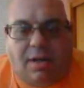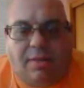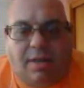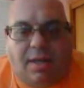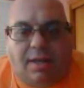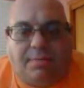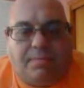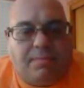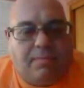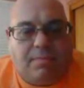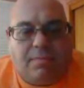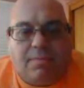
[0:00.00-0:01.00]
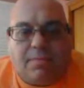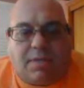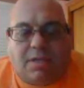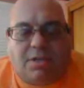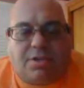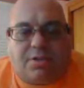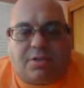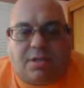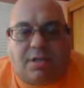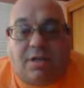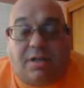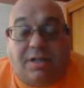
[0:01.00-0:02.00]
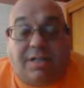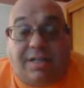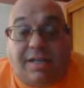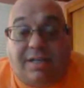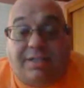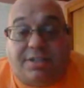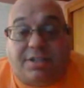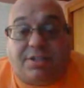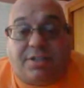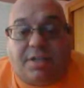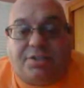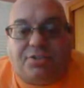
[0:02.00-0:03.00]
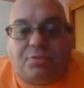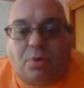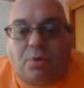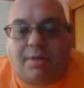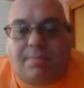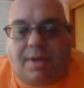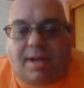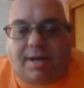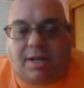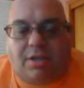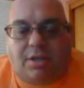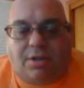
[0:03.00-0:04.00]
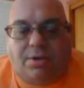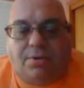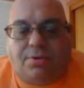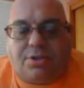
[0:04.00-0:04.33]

then he just, it's really made a huge,